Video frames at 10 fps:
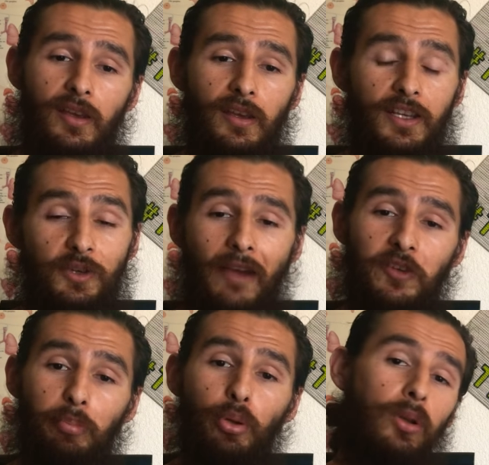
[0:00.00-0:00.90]
because you have
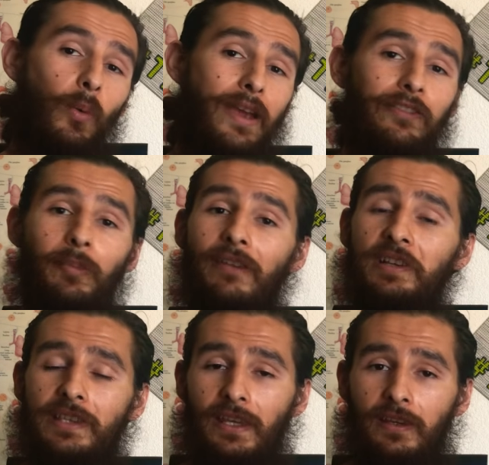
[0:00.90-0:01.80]
to pull away from
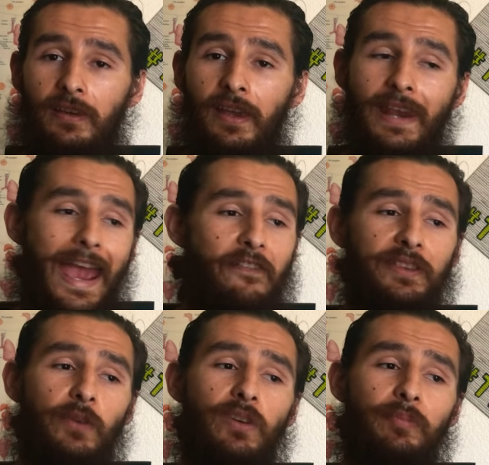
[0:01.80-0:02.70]
everything. And
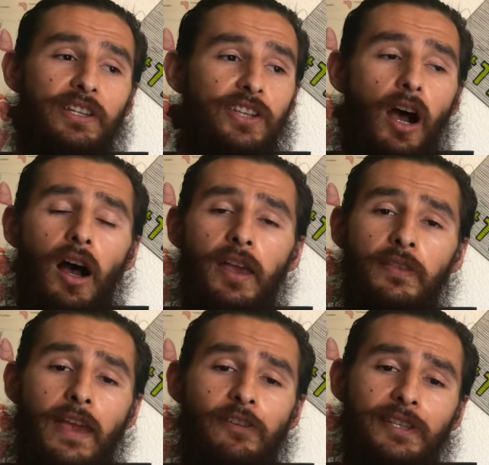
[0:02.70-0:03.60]
everything we've been taught
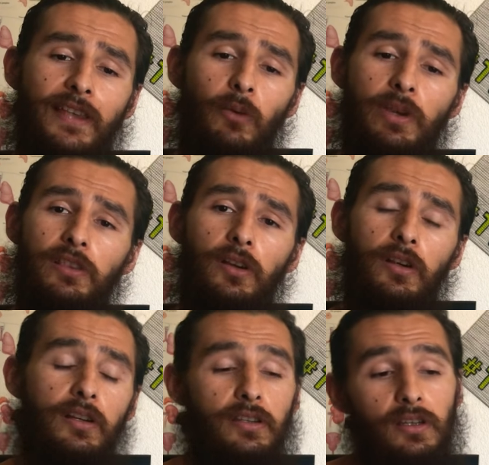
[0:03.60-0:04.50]
and everything that we
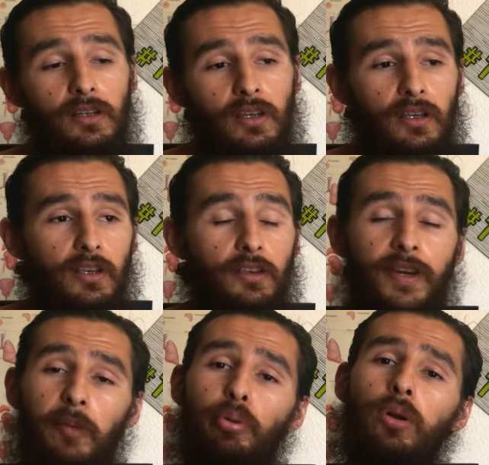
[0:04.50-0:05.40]
learned, you
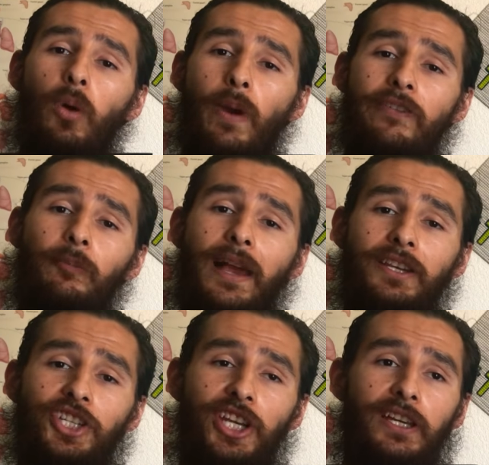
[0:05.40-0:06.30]
got to pull away from that
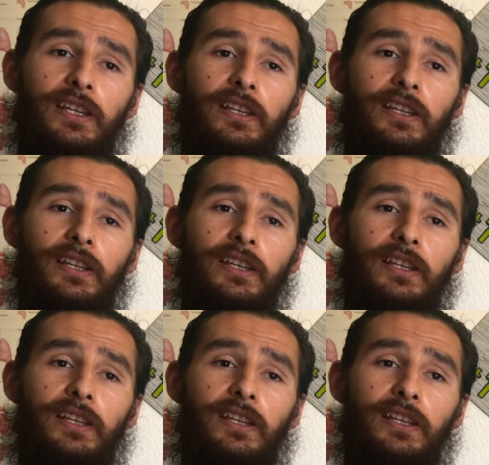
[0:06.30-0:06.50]
shit.